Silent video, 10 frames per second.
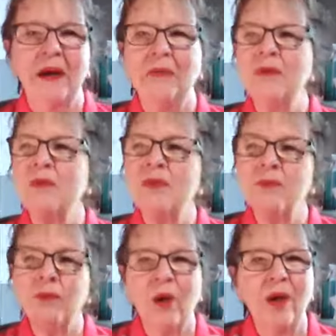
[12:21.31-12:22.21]
I want to
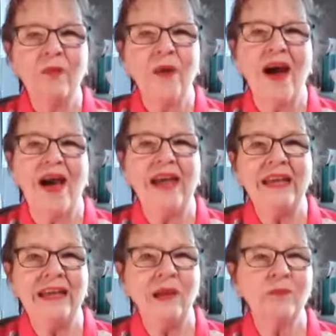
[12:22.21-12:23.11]
be right where I
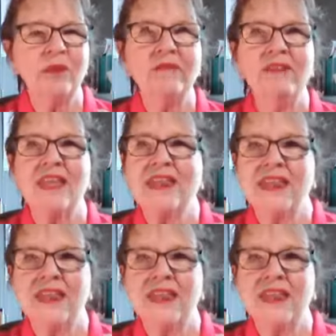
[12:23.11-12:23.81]
am living